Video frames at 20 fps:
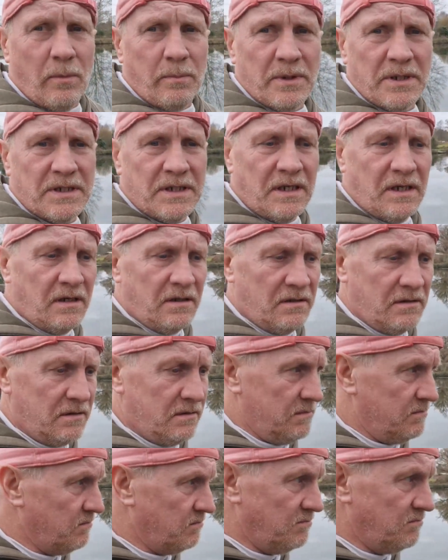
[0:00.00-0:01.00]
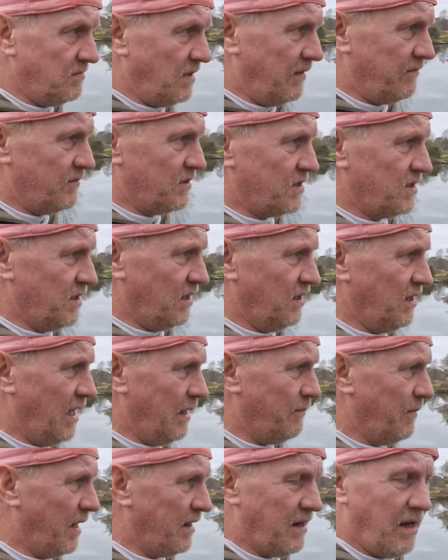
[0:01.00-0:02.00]
opposite. Haven't seen
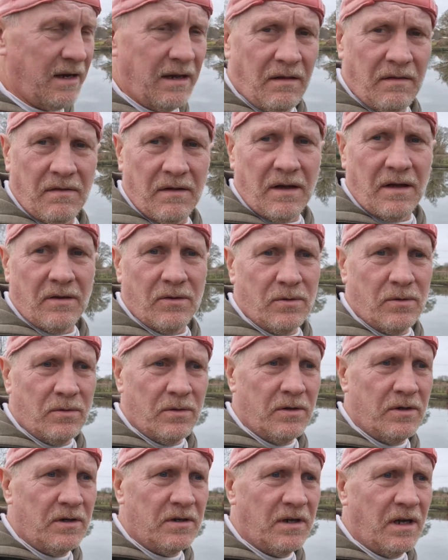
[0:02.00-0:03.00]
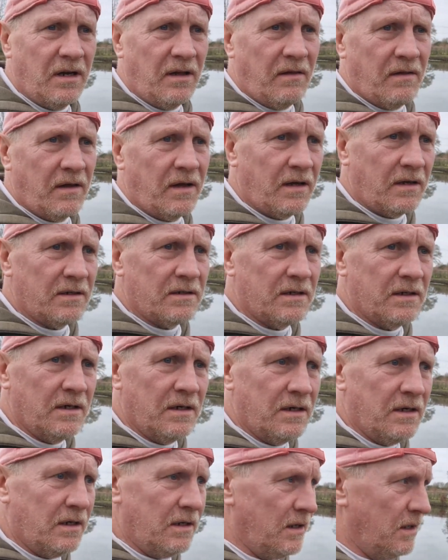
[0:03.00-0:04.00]
them had anything or heard anything.
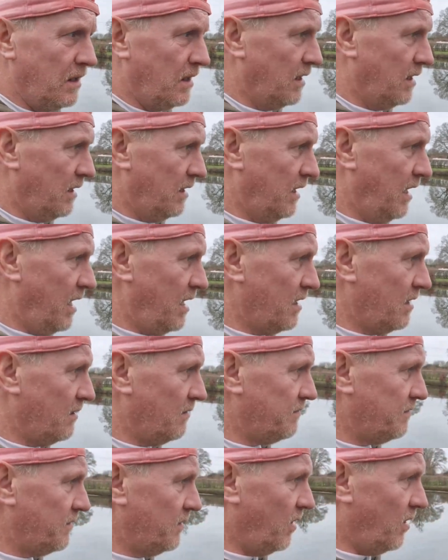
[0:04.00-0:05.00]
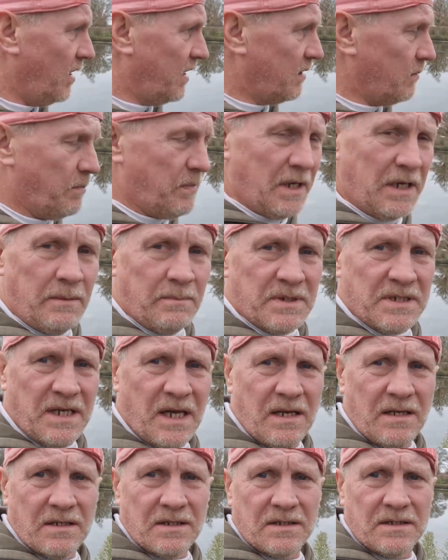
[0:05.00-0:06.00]
Yeah, and I've not had a bleep
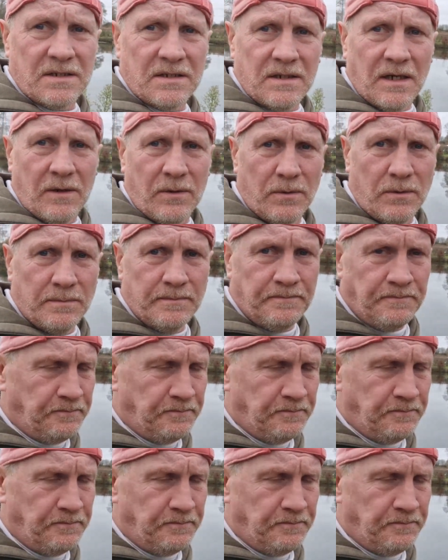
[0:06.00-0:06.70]
since. So